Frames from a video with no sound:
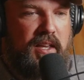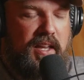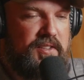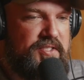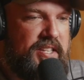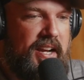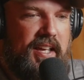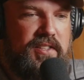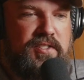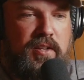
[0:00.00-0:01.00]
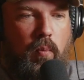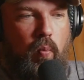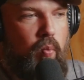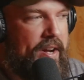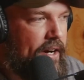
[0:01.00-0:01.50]
is sitting in
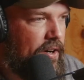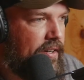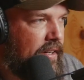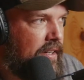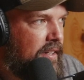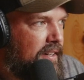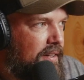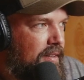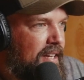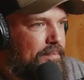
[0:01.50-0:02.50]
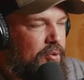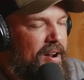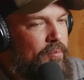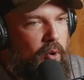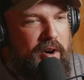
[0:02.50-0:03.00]
some weird, like
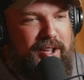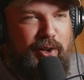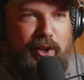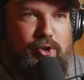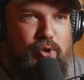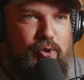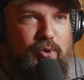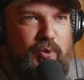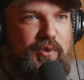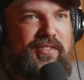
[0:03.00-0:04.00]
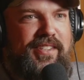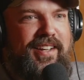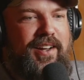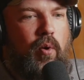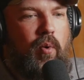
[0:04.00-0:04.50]
primordial ooze
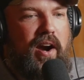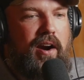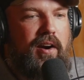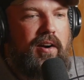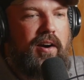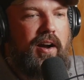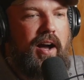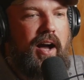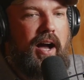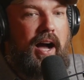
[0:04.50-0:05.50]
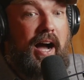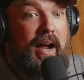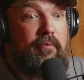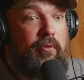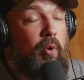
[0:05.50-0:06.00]
where
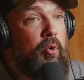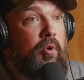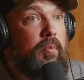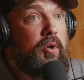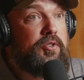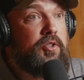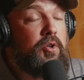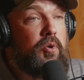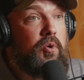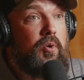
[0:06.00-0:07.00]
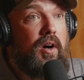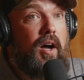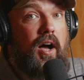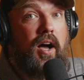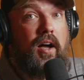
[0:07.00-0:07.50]
I'm vulnerable to,
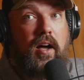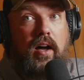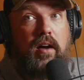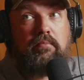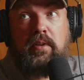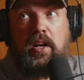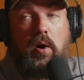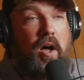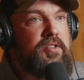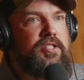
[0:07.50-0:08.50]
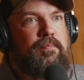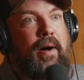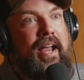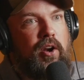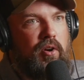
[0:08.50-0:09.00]
a
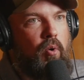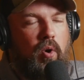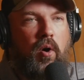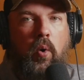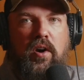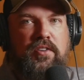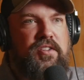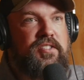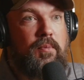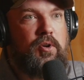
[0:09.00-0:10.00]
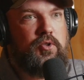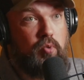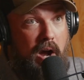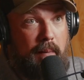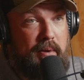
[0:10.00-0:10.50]
spider or just someone
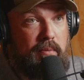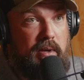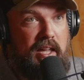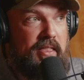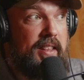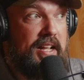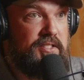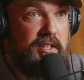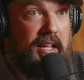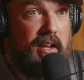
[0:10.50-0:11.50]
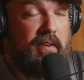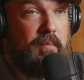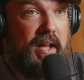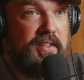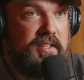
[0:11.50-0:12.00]
dropping me, and then that's it of
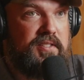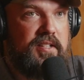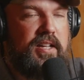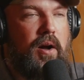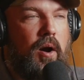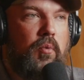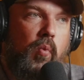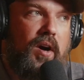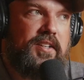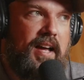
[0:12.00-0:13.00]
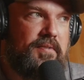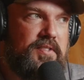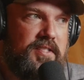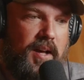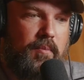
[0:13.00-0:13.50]
my existence. I would want to have
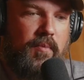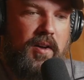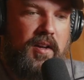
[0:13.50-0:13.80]
some.